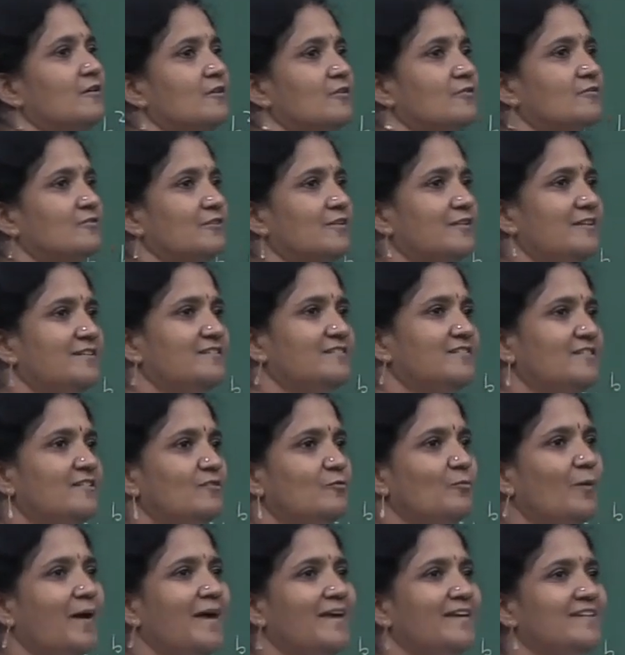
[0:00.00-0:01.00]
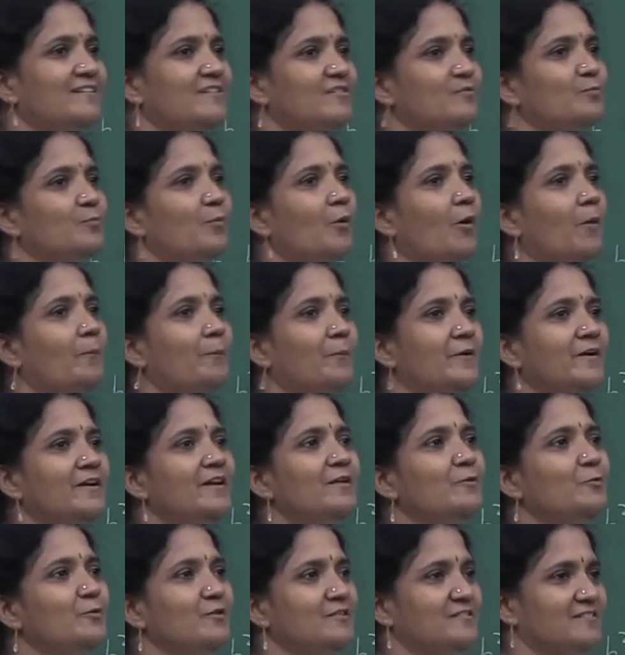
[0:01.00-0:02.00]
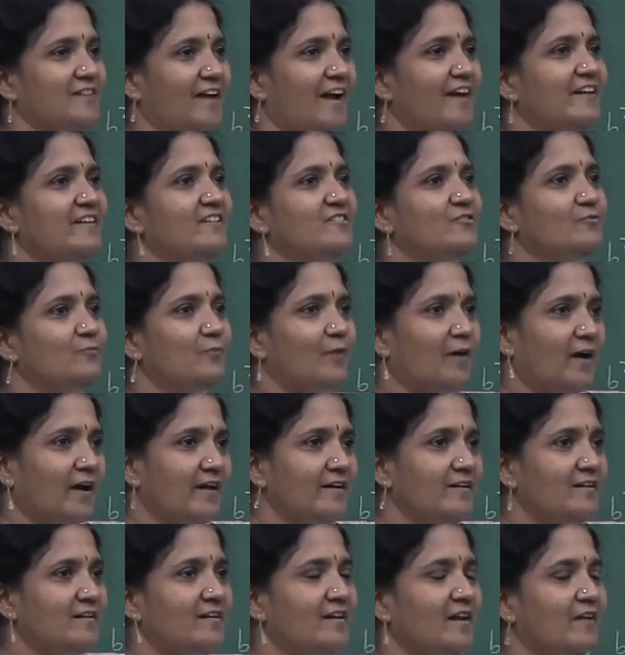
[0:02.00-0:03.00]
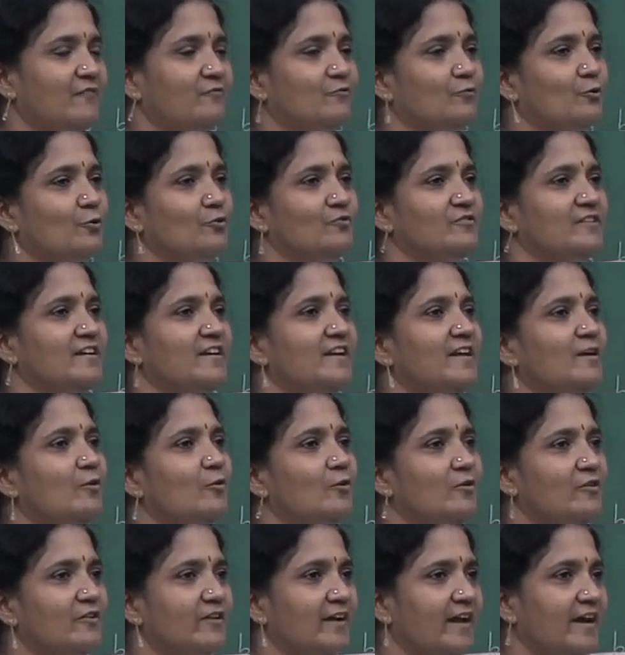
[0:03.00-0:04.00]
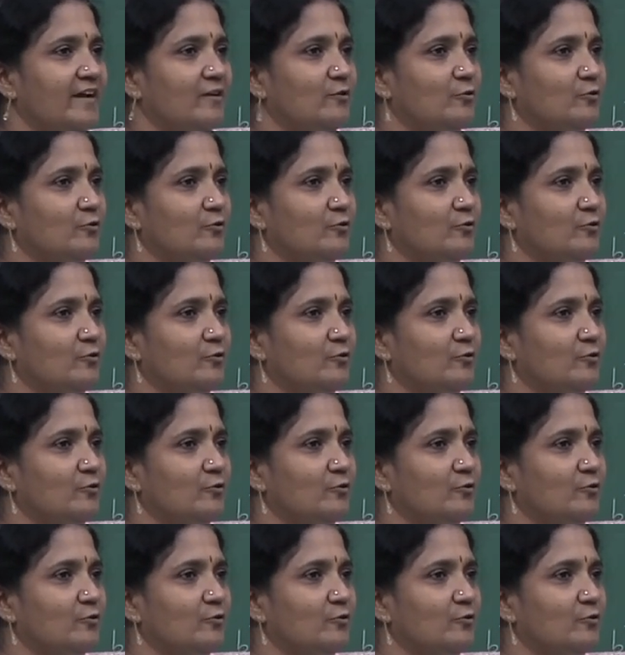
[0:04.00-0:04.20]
So, this is why this property was satisfied left coset equal to right